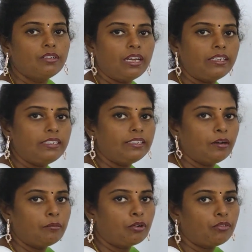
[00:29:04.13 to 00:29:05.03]
any
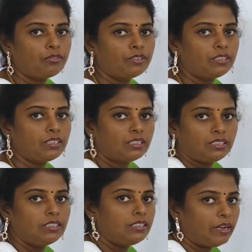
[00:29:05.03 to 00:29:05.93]
number of
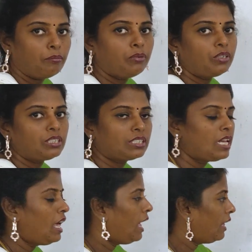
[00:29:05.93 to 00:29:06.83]
numbers,
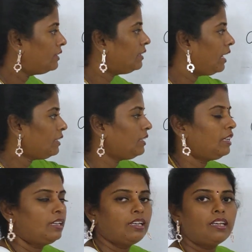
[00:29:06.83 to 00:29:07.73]
and then
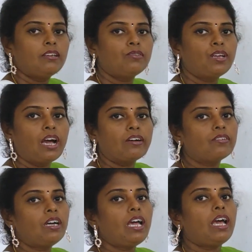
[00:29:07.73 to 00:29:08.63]
we have
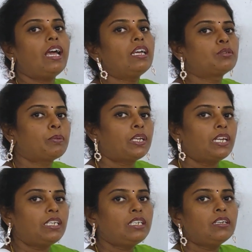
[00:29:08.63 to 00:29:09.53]
a
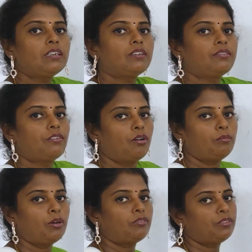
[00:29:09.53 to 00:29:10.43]
exponent form
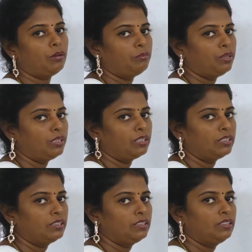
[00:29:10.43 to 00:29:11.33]
of number.
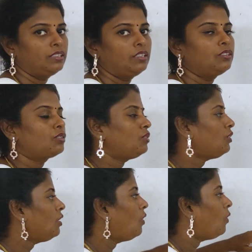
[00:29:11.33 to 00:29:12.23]
So
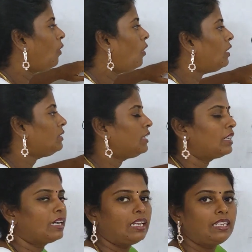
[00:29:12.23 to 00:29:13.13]
all the
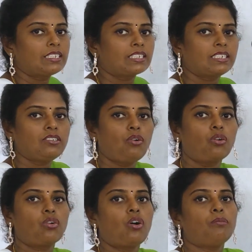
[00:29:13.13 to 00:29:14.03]
collection or
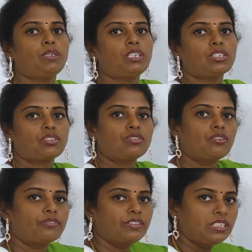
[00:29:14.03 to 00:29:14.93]
combination
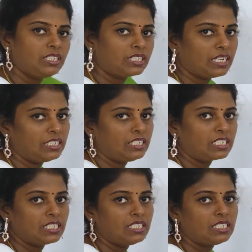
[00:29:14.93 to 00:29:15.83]
of these
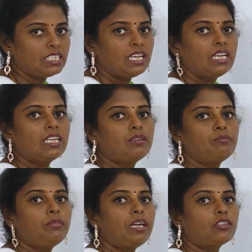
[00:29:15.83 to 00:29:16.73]
conditions
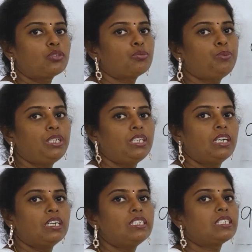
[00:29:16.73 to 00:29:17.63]
make to be
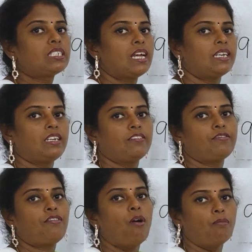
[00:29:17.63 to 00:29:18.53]
a standard
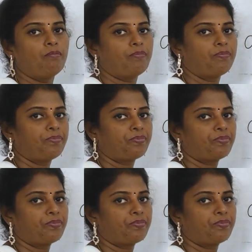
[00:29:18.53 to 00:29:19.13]
form.